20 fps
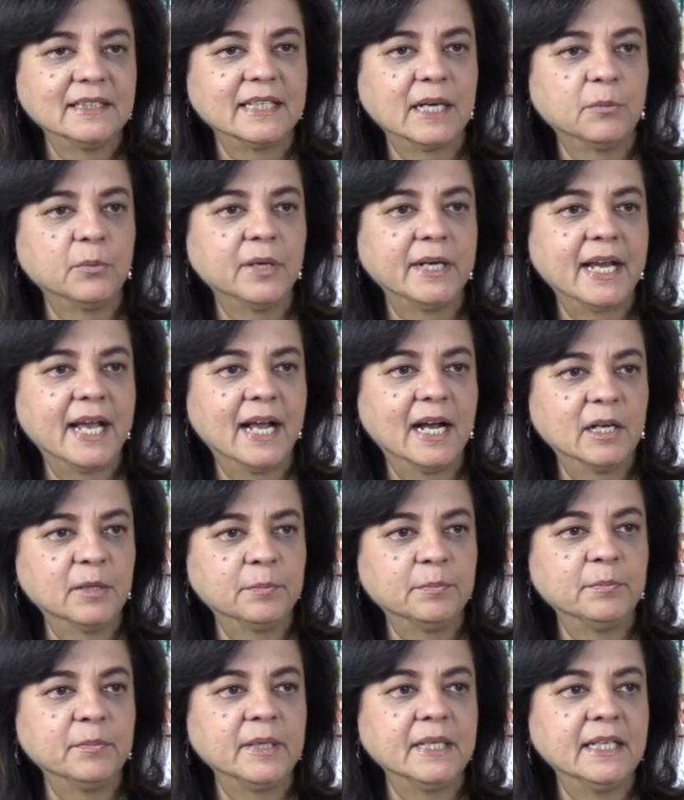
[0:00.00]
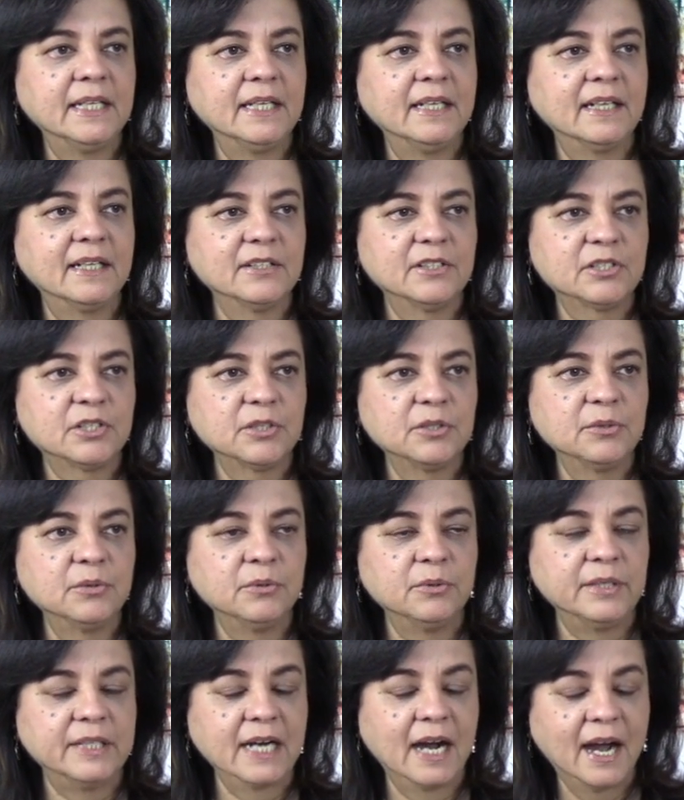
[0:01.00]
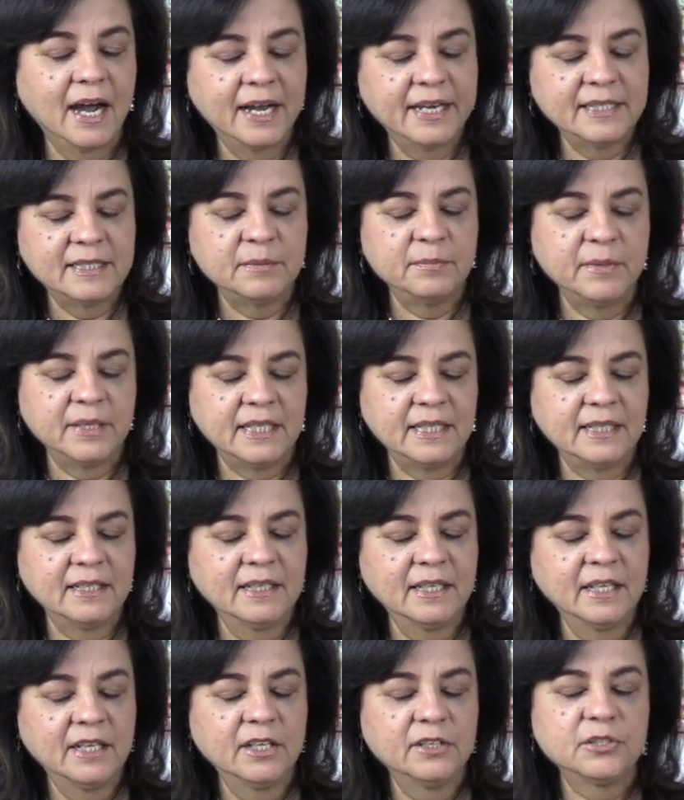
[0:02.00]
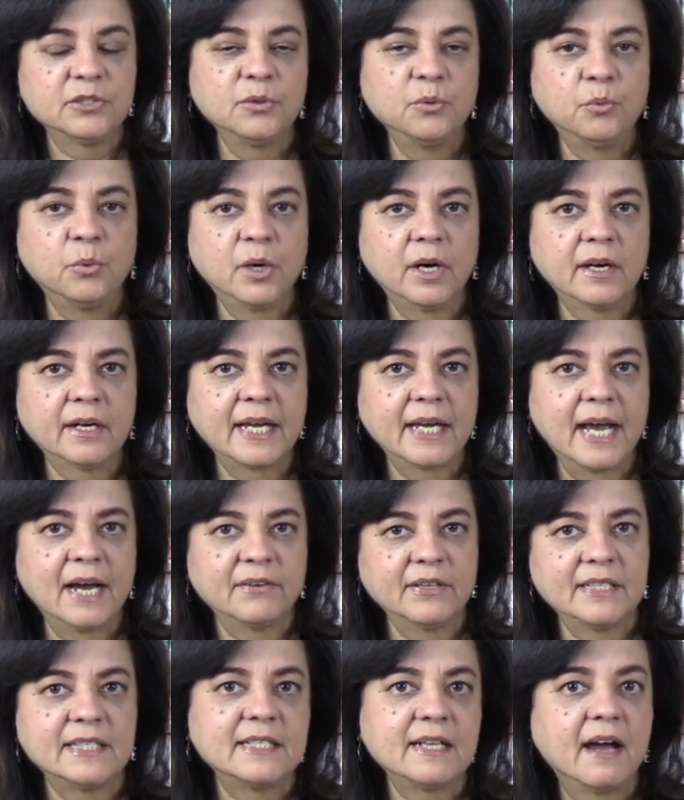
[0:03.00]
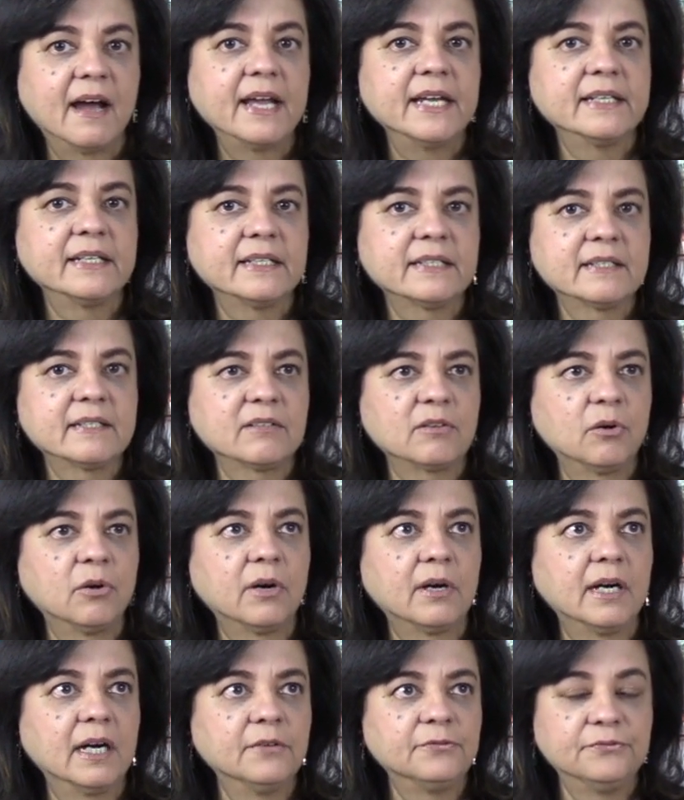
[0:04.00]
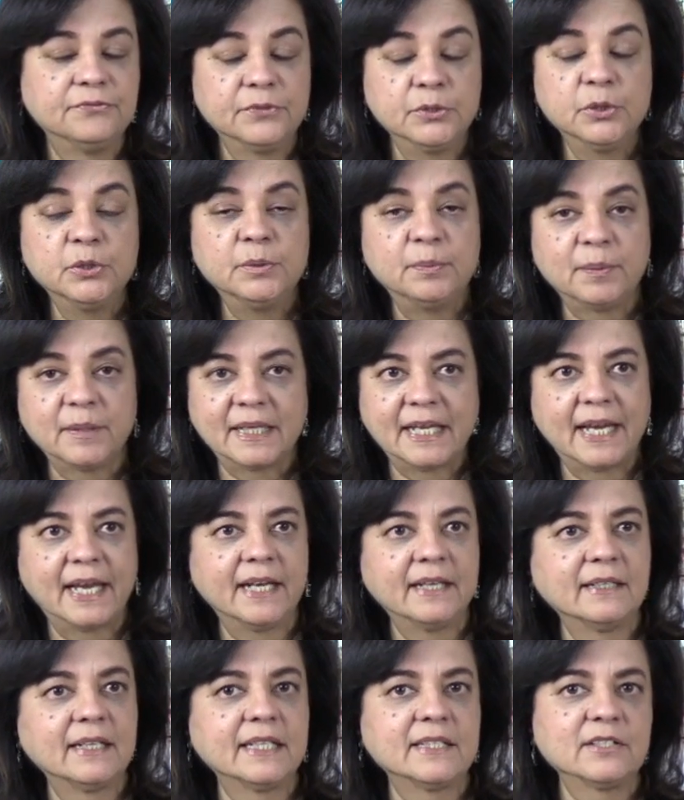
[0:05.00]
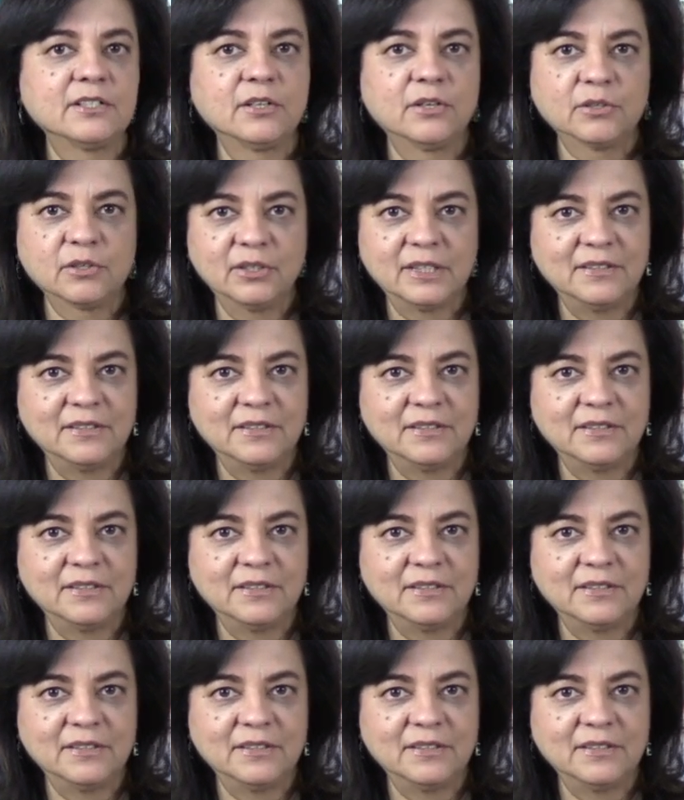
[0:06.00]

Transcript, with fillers: that would help me to guide me to work out a diet or a food plan, let's not